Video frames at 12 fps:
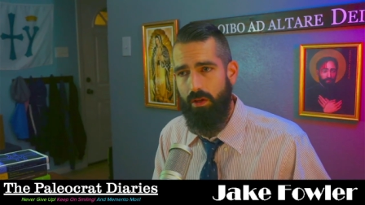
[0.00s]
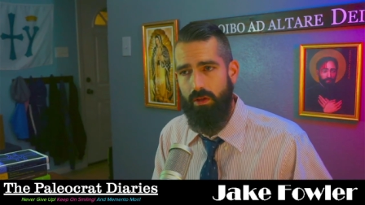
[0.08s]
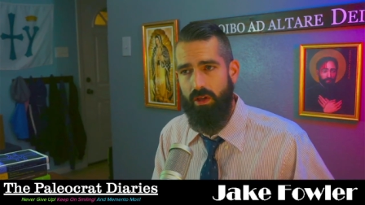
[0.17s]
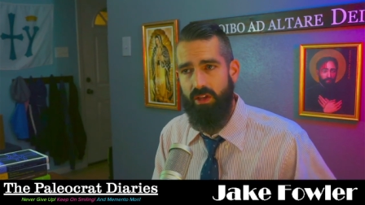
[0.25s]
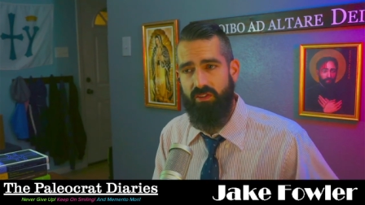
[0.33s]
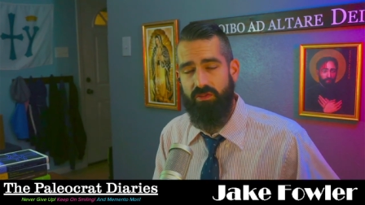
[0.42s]

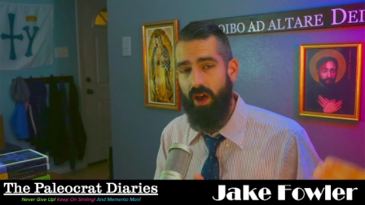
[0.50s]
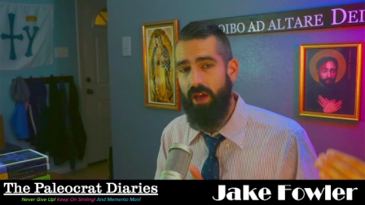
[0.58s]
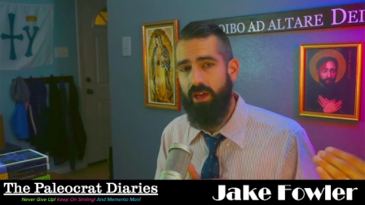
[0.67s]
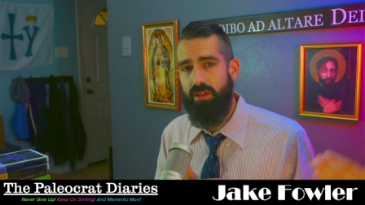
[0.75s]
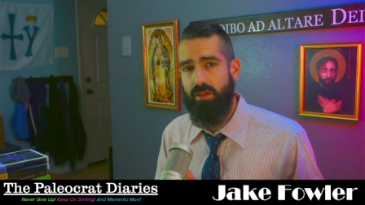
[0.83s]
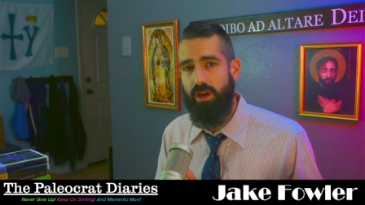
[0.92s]
It's fine
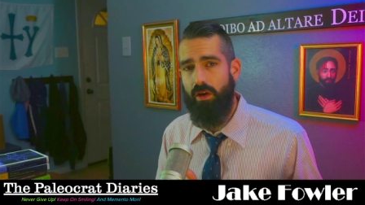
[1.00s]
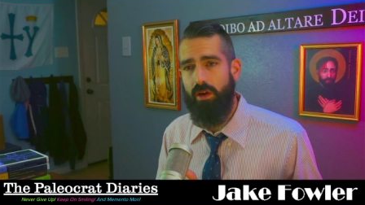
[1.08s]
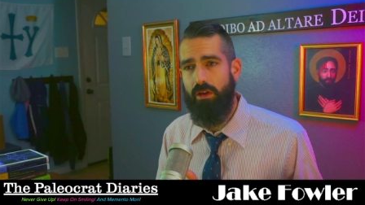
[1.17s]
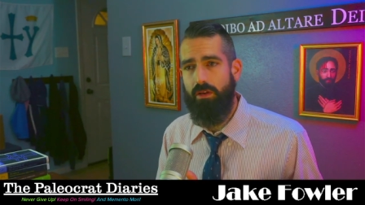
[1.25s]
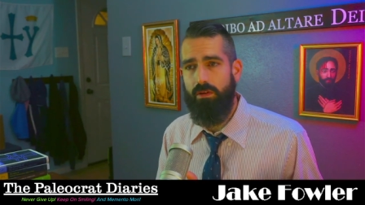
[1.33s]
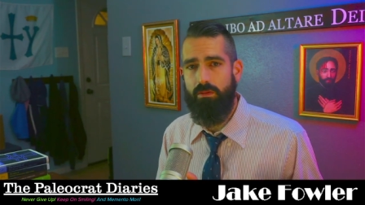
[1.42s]
in
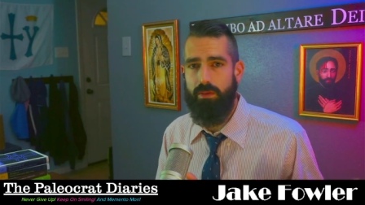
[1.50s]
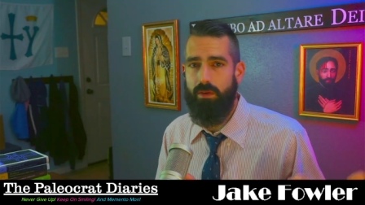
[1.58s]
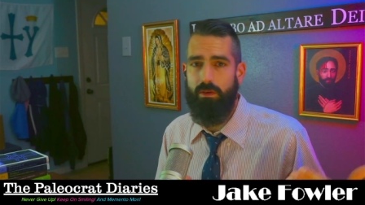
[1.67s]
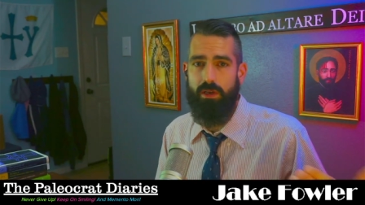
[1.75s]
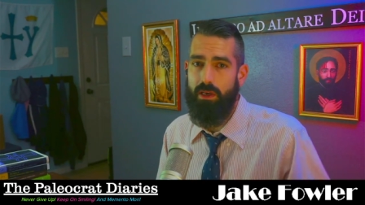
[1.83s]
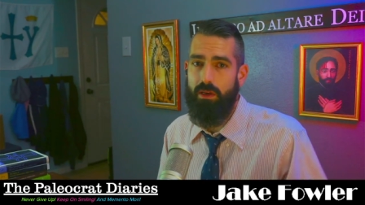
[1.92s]
theory, but we're
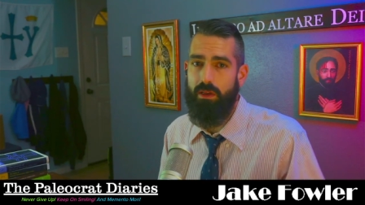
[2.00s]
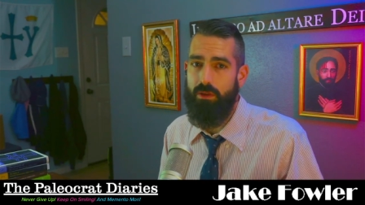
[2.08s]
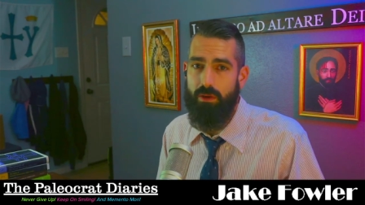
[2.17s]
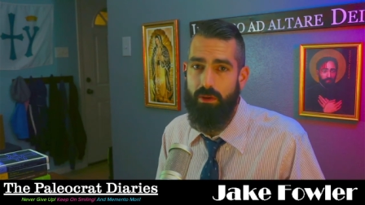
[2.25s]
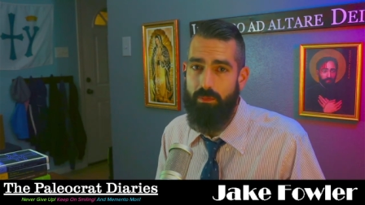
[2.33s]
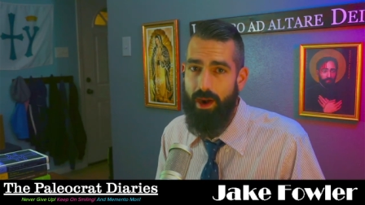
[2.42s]
not going to do
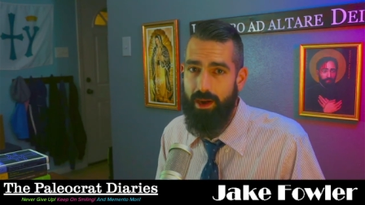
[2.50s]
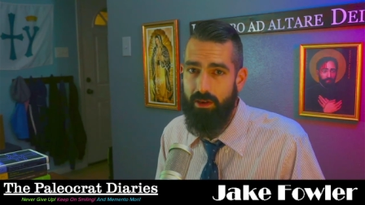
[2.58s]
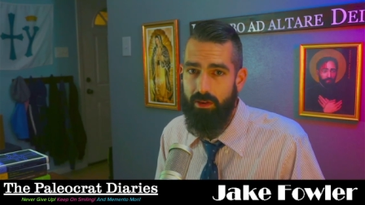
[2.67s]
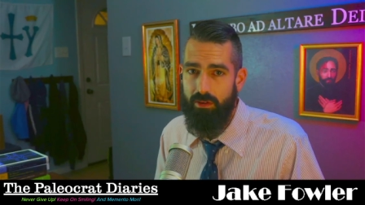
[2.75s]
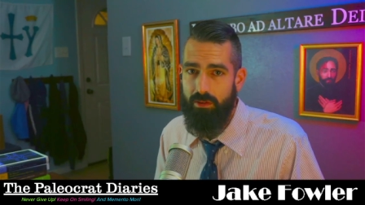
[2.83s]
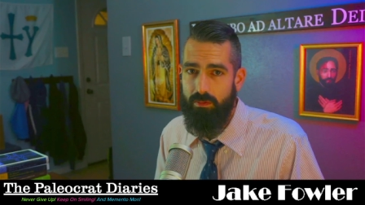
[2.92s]
it in
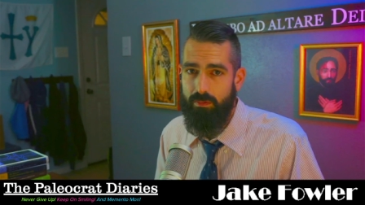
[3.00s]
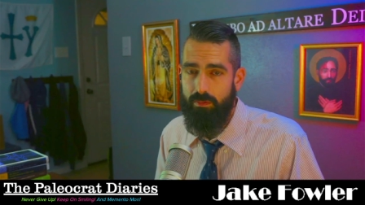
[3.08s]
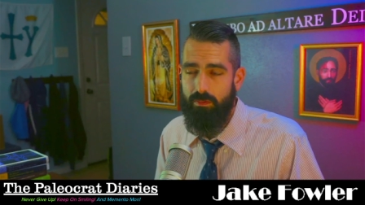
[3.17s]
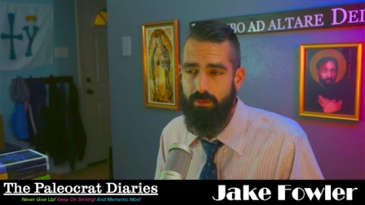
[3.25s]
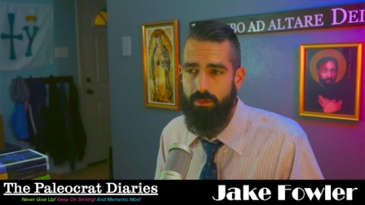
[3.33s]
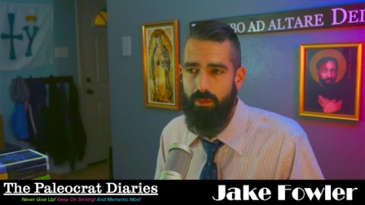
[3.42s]
practice.
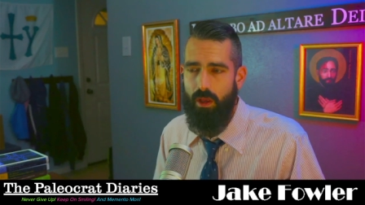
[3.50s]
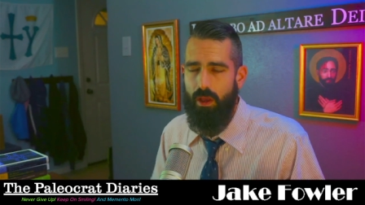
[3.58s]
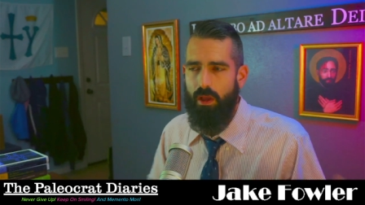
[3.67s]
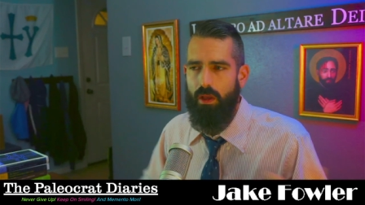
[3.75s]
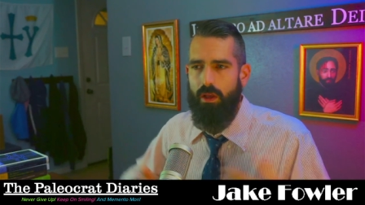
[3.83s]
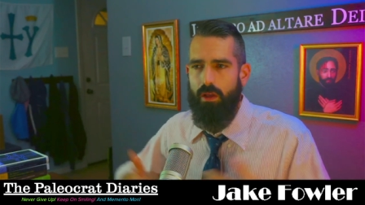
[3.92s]

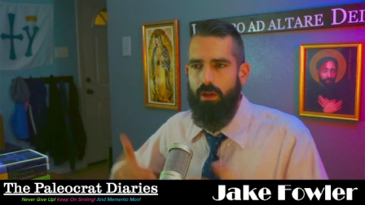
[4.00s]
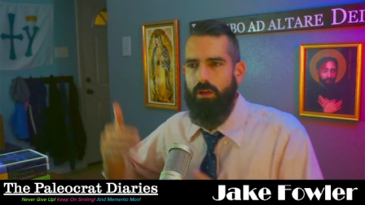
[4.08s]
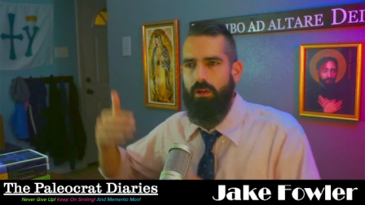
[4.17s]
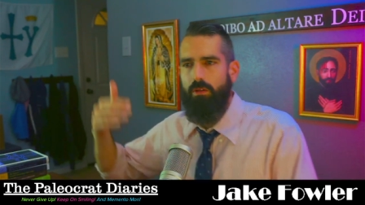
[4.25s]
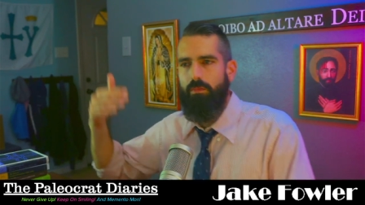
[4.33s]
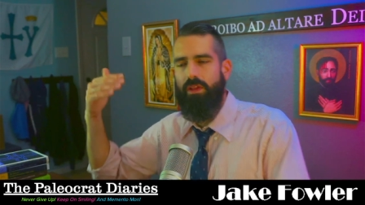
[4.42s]

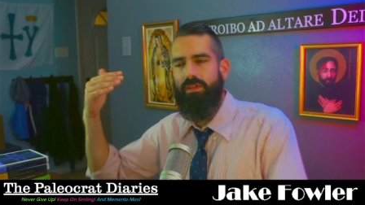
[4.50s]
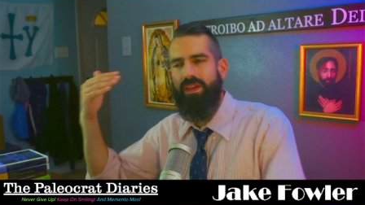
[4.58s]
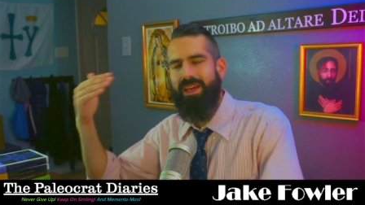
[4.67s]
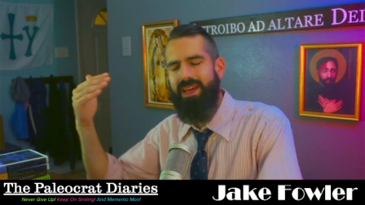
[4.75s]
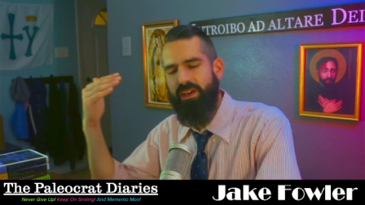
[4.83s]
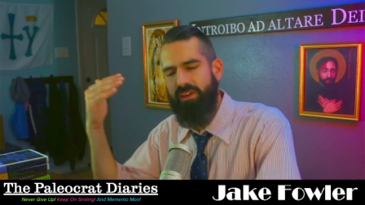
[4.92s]
But in the
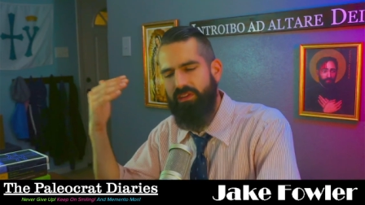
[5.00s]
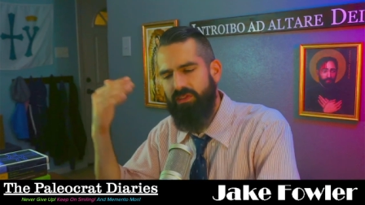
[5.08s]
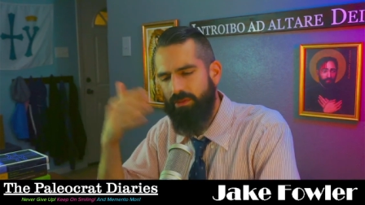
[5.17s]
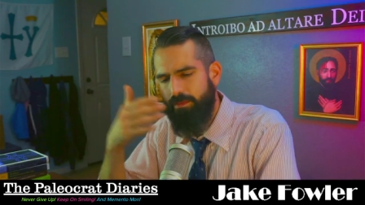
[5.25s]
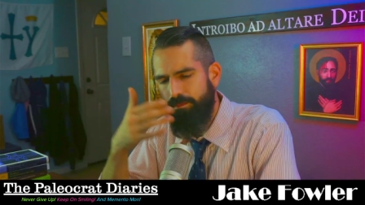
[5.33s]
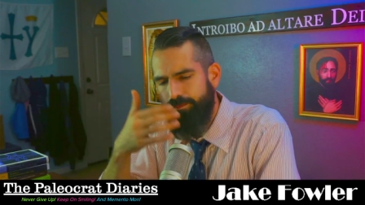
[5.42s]

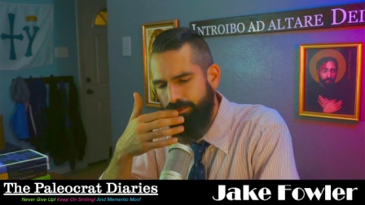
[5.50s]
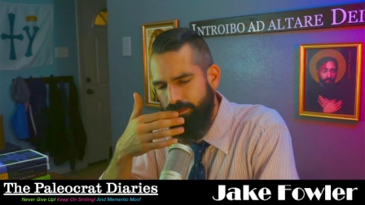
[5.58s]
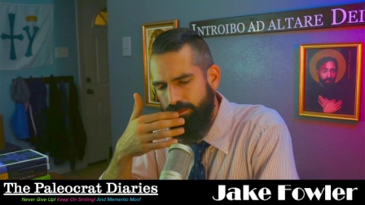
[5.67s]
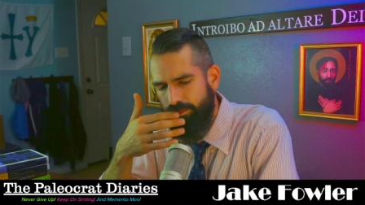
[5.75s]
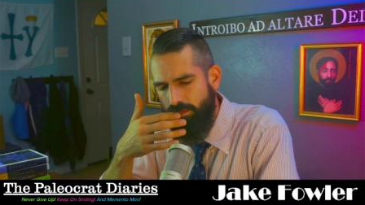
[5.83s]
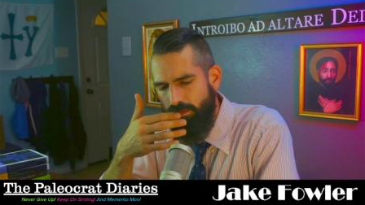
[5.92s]
East,
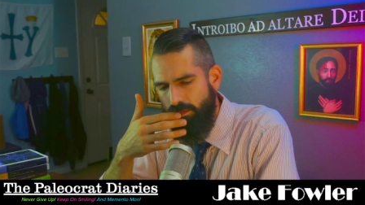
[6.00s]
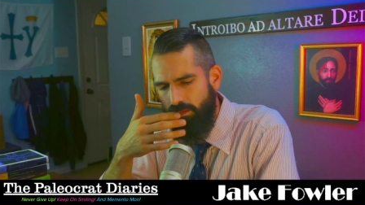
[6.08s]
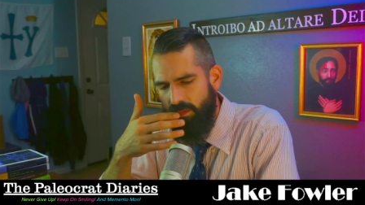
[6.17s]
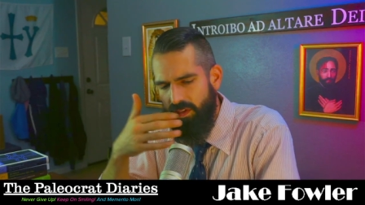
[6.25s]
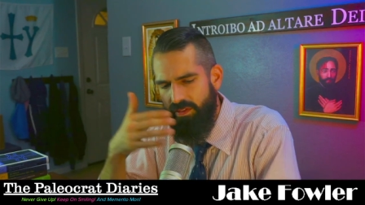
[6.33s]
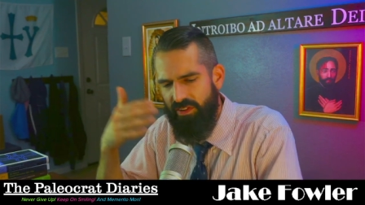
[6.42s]

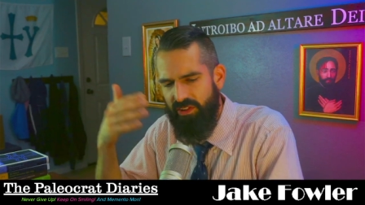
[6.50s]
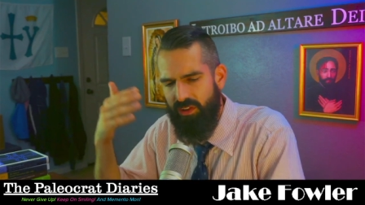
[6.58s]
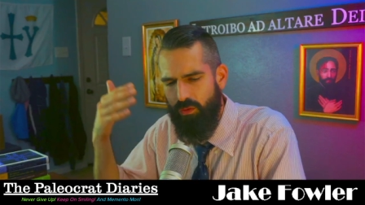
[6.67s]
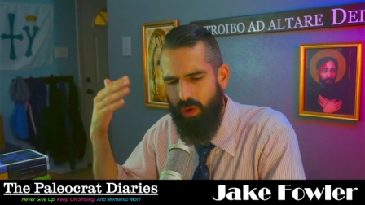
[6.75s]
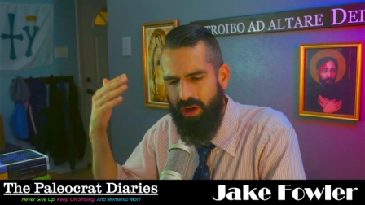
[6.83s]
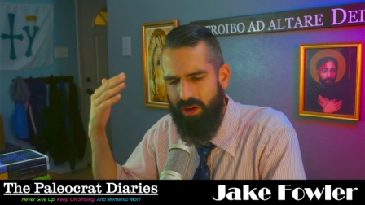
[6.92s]
they
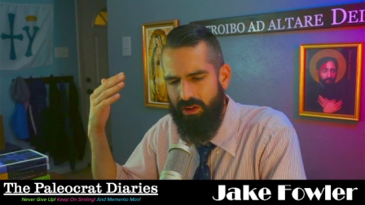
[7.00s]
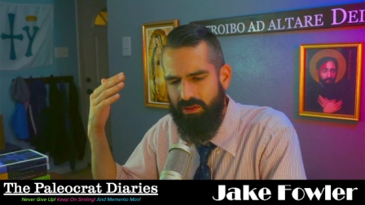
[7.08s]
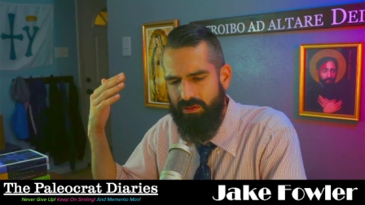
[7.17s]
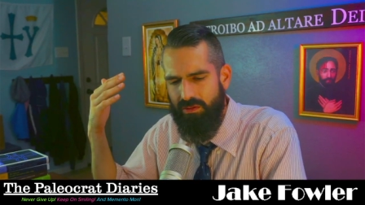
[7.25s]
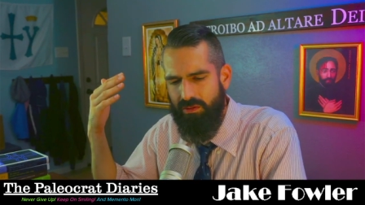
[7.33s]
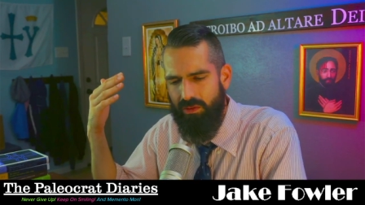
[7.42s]
said,
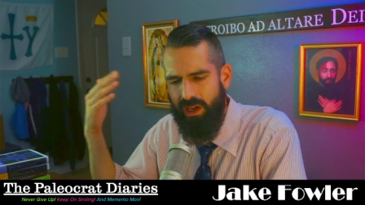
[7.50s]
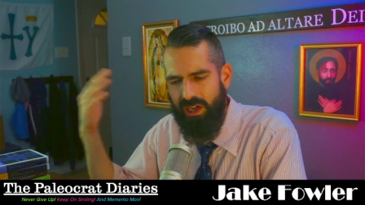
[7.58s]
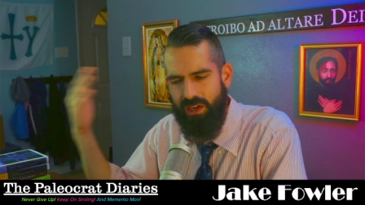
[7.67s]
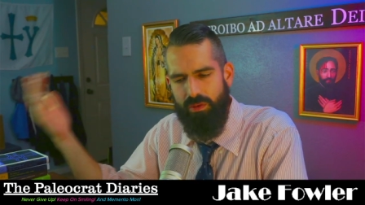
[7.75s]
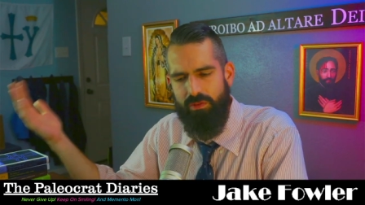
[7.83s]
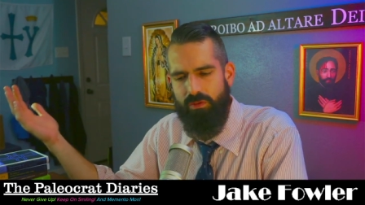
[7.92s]
well, we're not
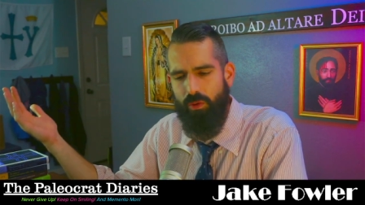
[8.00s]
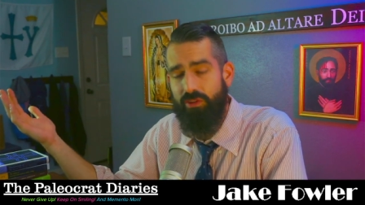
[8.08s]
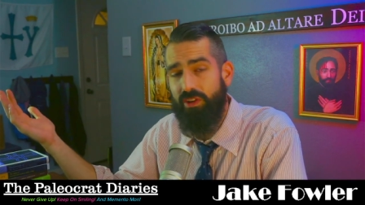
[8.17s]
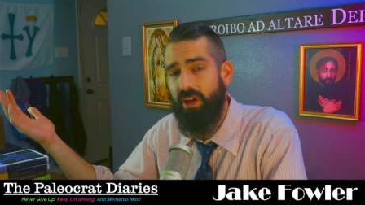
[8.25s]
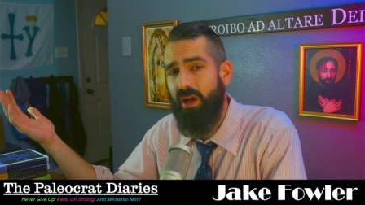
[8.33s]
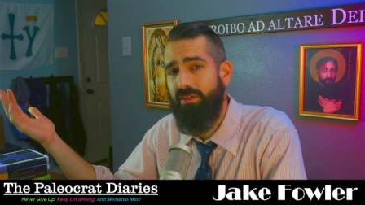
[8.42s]
going to enforce
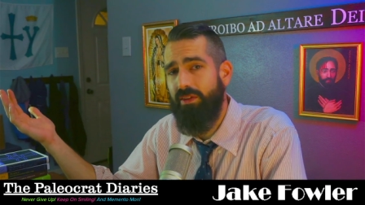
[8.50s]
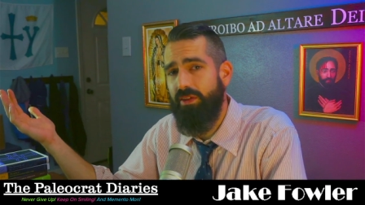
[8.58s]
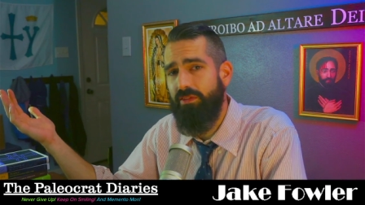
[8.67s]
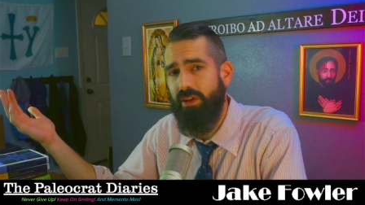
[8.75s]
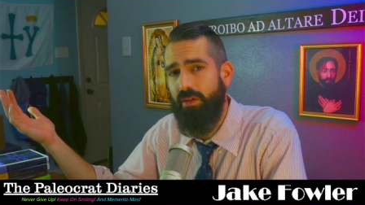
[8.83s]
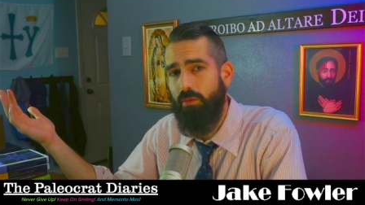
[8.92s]

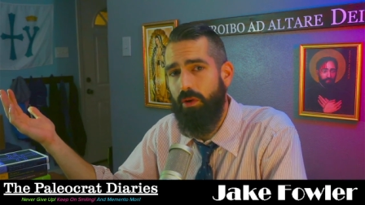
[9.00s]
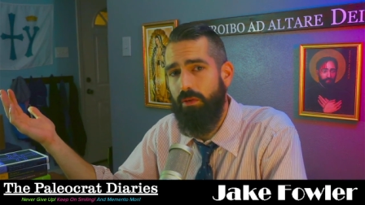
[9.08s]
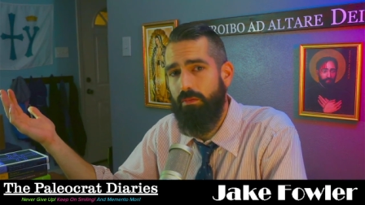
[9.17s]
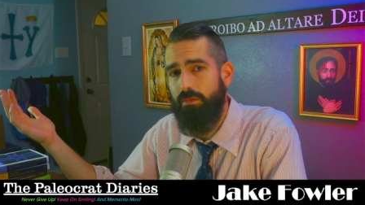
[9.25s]
continence anymore.